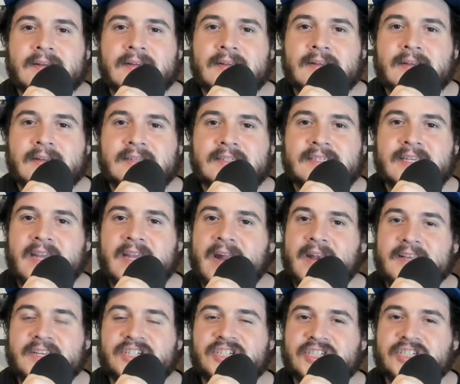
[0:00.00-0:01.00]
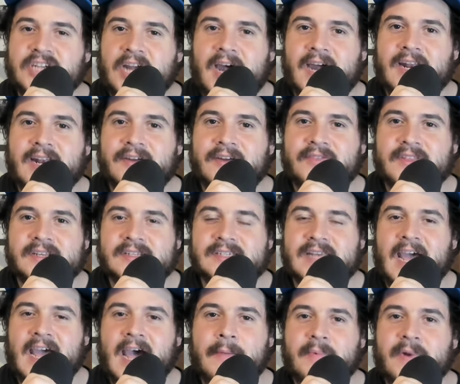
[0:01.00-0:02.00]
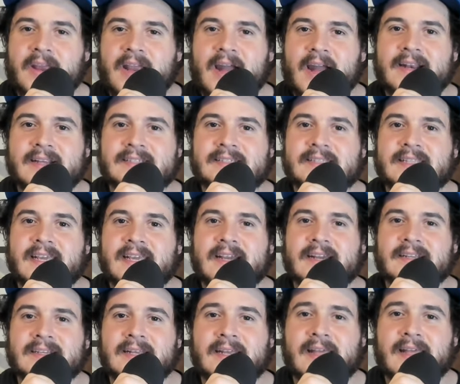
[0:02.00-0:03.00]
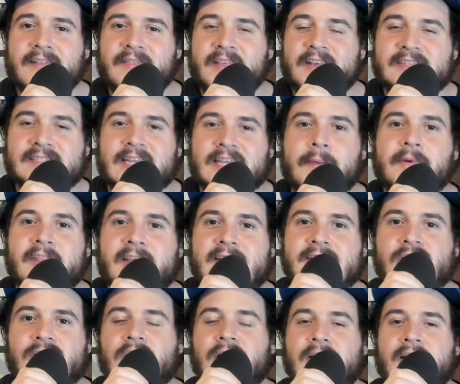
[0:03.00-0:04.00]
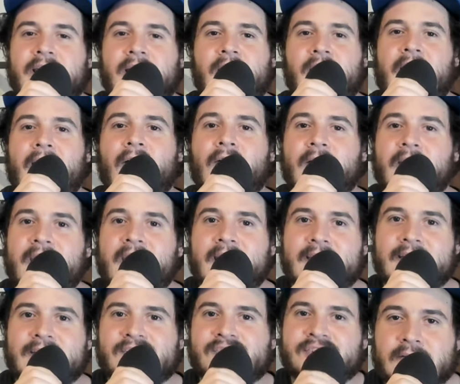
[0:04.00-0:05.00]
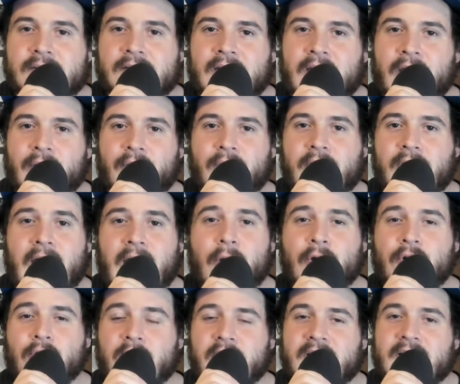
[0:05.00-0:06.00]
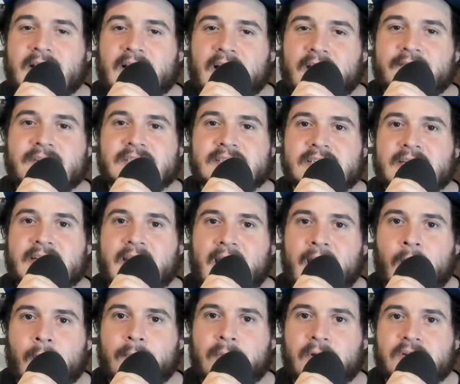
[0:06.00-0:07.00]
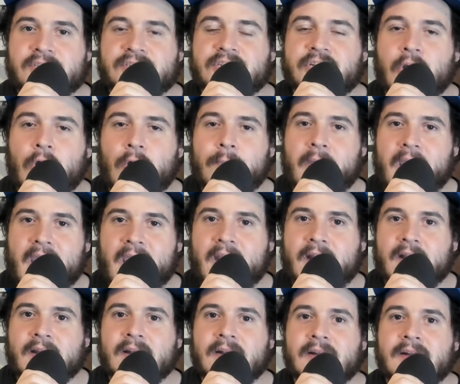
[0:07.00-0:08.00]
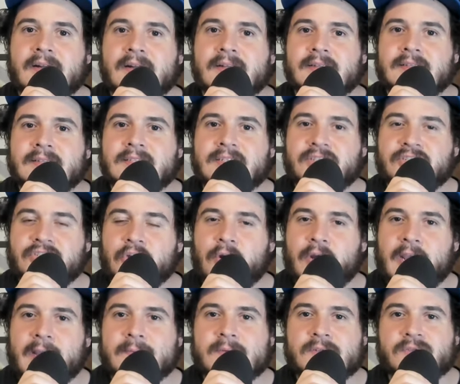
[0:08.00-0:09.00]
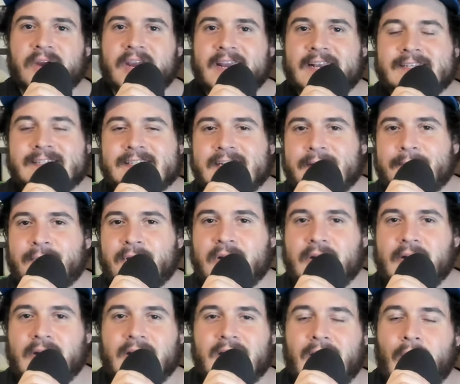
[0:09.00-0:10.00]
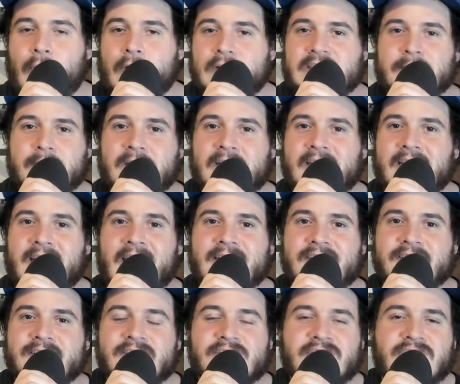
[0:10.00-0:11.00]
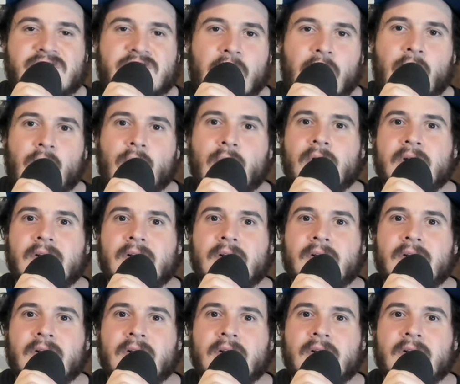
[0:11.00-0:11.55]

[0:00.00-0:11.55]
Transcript: see any shot of this happening. I think some of these are a little outlandish. I would really love to see Kyle Busch go back to Joe Gibbs Racing, but ultimately I just don't